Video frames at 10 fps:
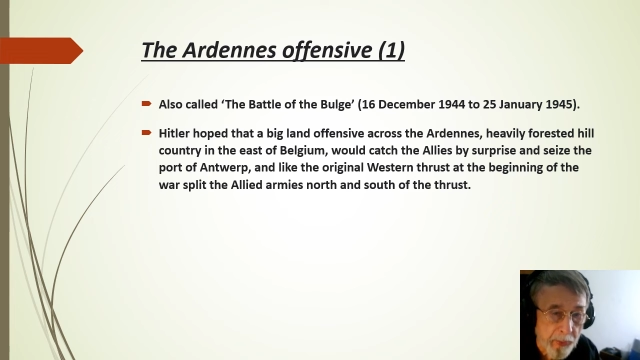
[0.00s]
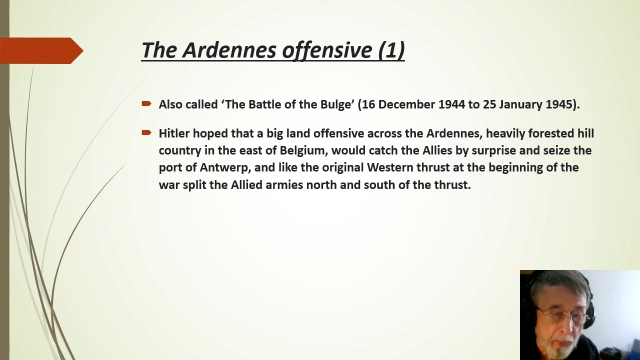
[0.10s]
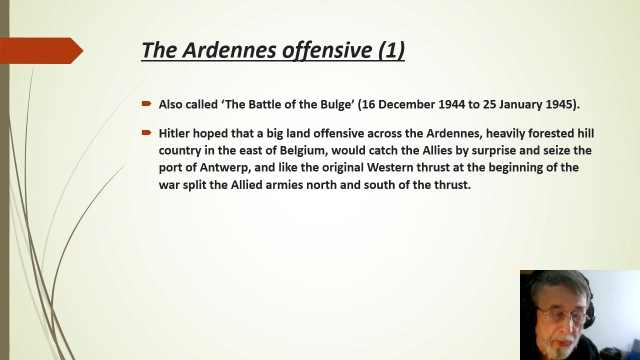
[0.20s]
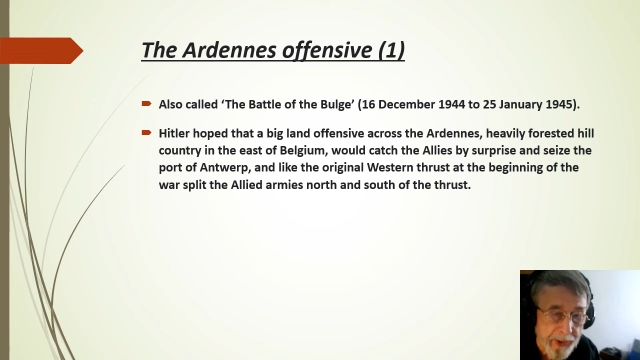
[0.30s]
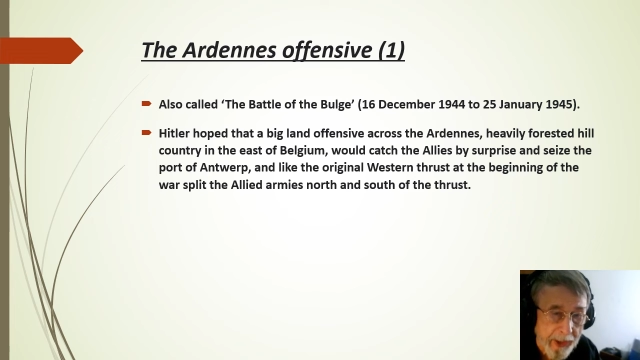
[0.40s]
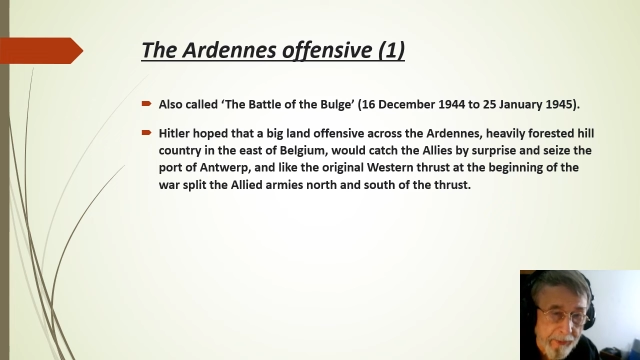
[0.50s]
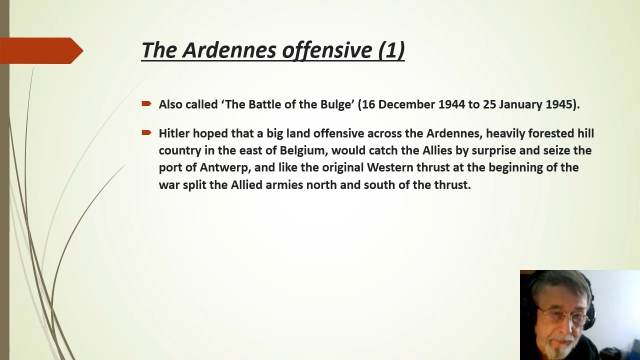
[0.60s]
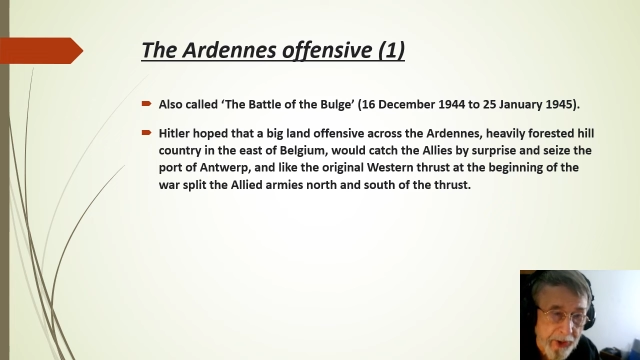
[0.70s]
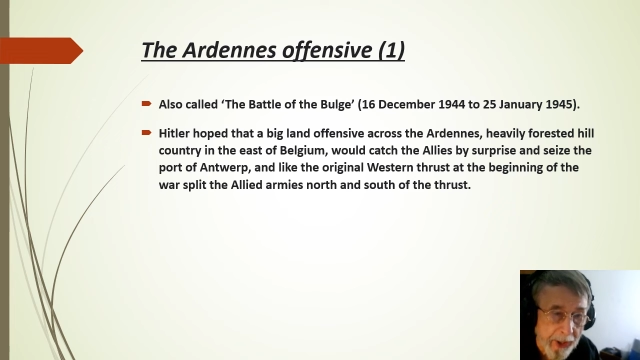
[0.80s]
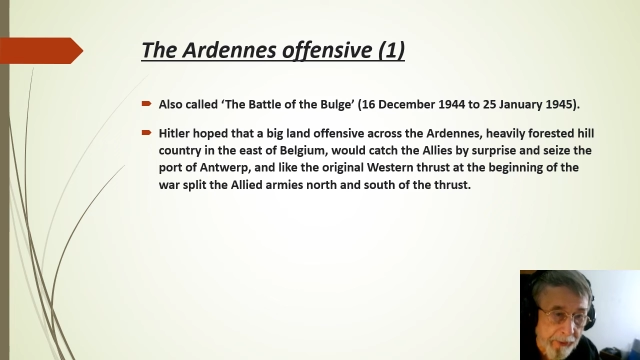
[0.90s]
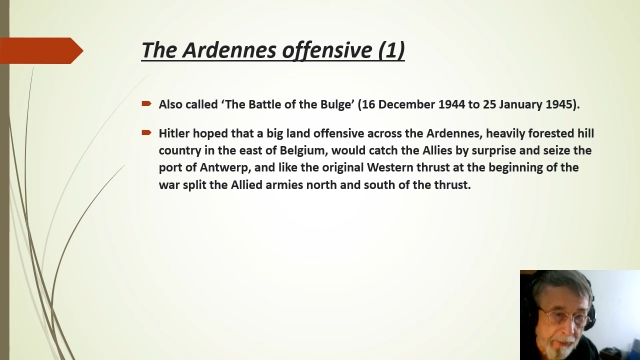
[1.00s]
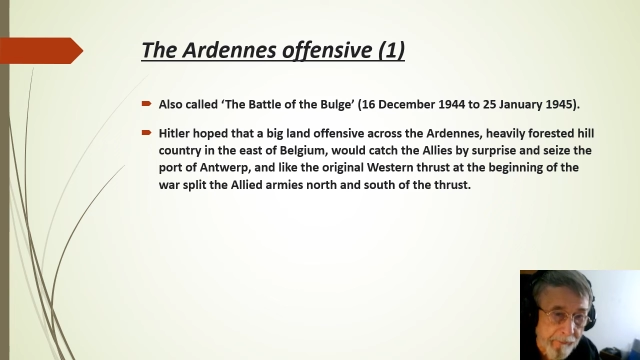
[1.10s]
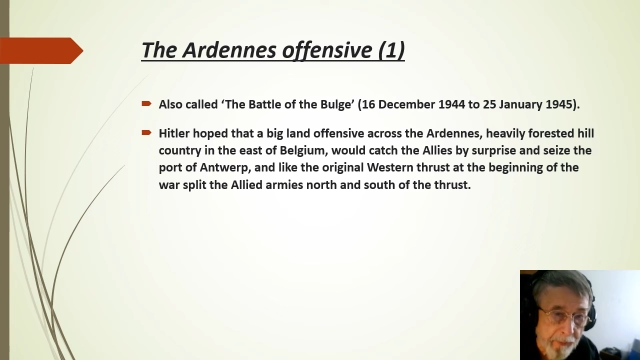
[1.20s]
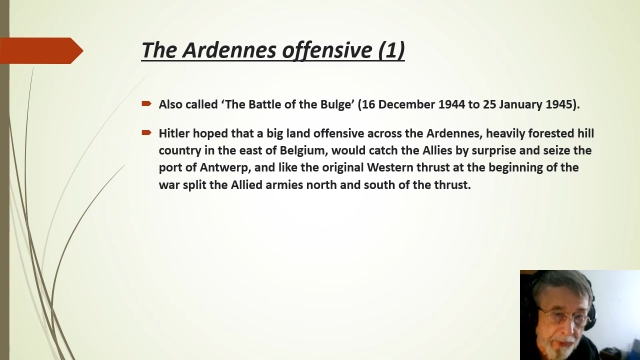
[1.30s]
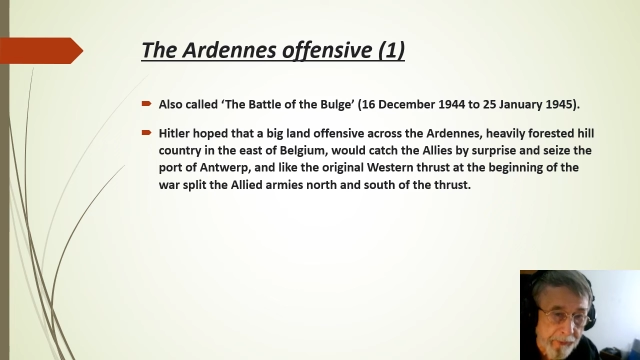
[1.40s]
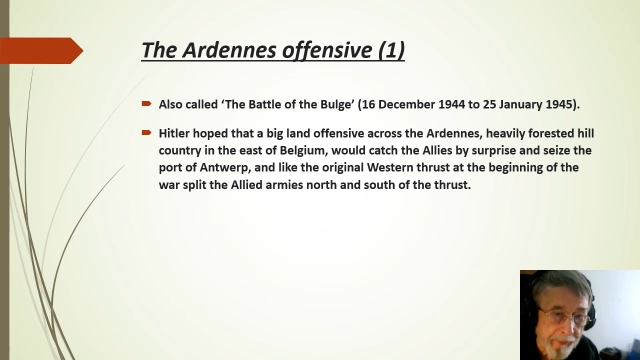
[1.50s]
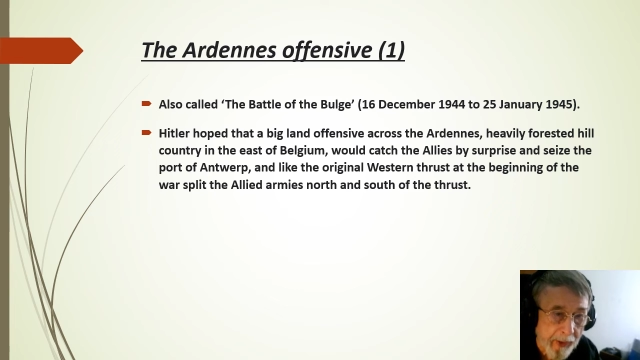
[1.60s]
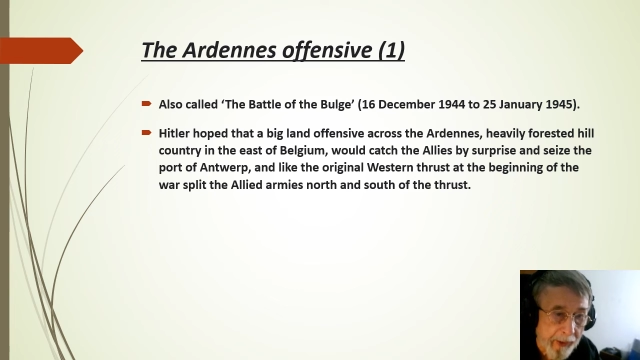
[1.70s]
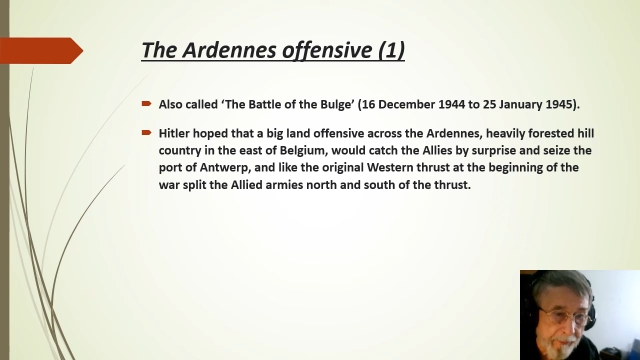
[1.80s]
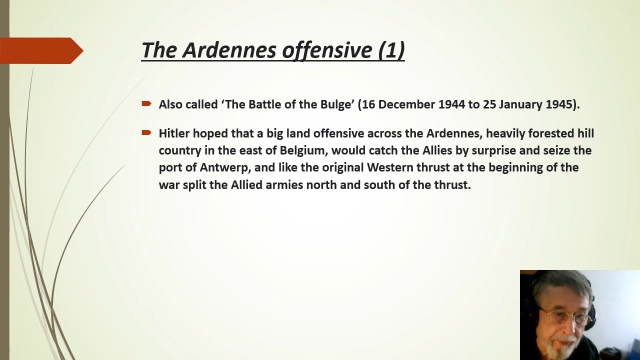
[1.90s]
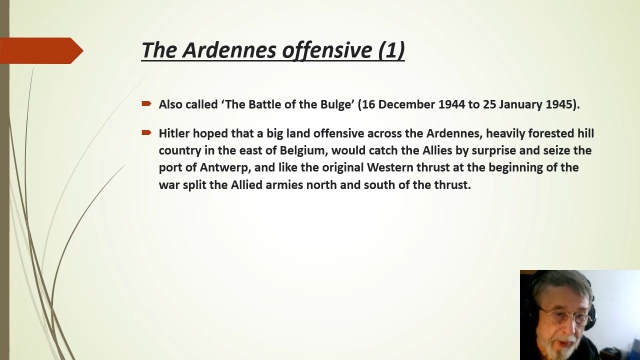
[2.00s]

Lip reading: towards the end of January 45.